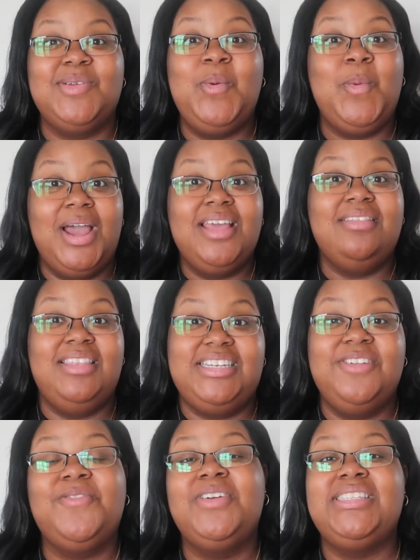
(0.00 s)
what the
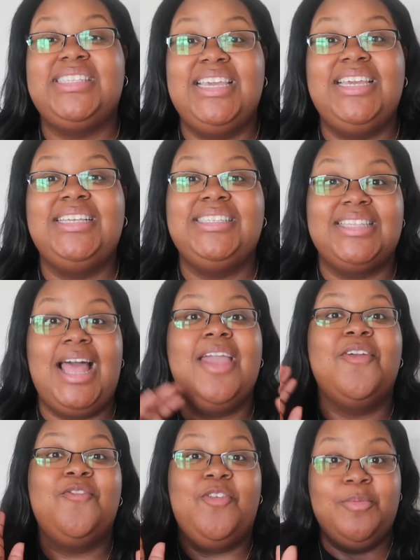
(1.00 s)
difference is,
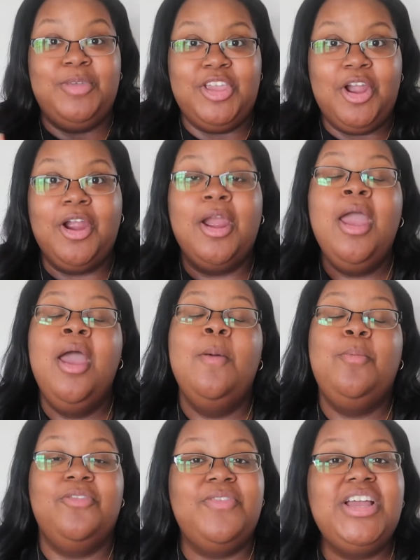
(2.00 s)
like, from your
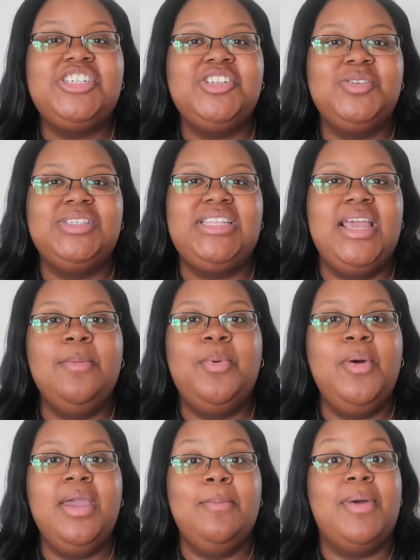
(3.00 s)
professional
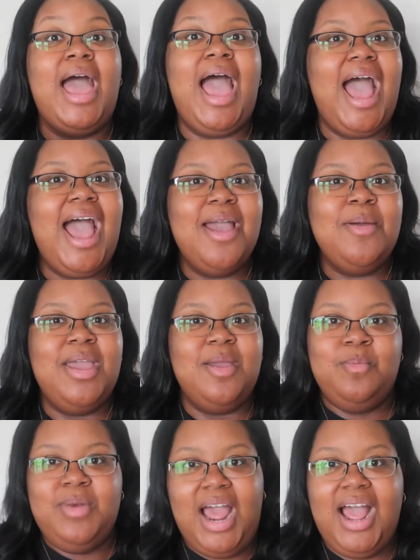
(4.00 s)
standpoint. But I
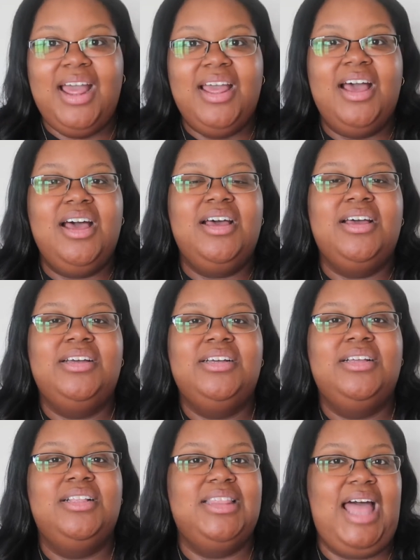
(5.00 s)
am not
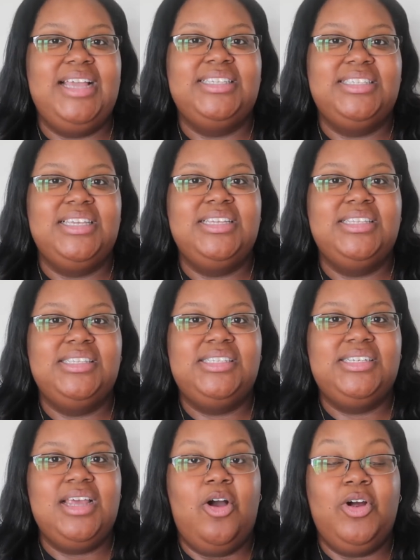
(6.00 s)
a
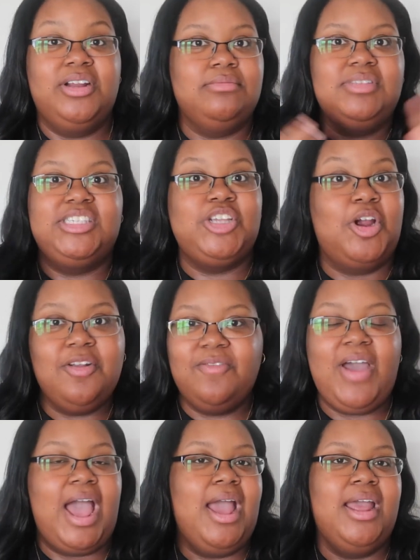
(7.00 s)
licensed or
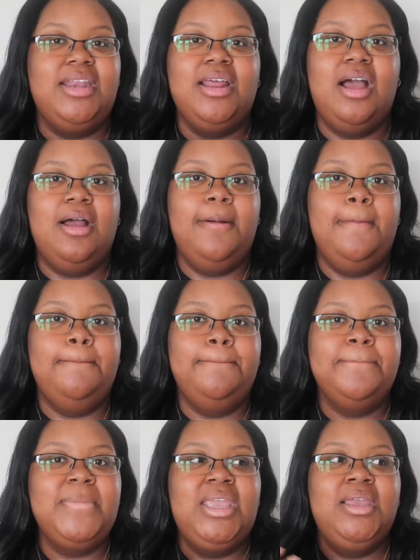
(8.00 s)
certified um,